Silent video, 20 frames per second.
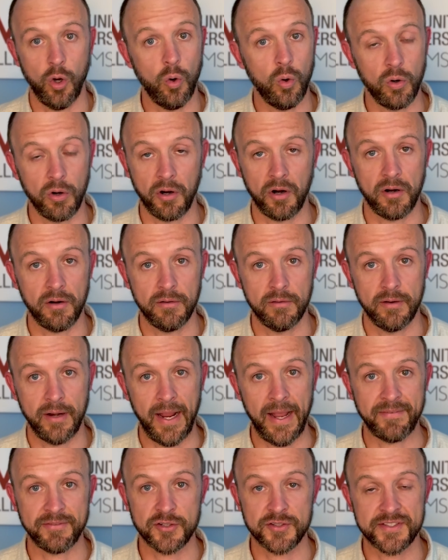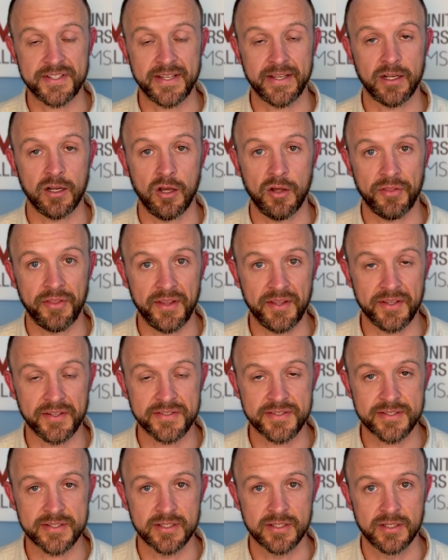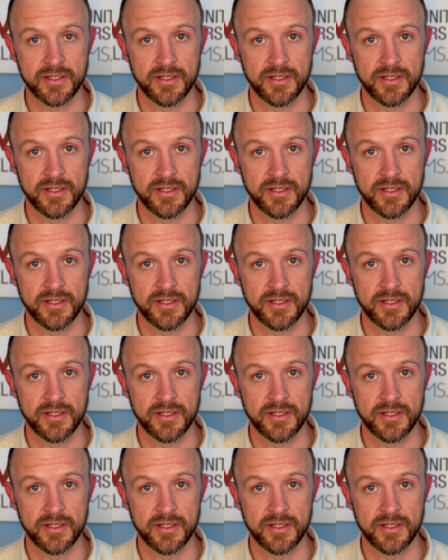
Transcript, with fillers: Or after seeing all this,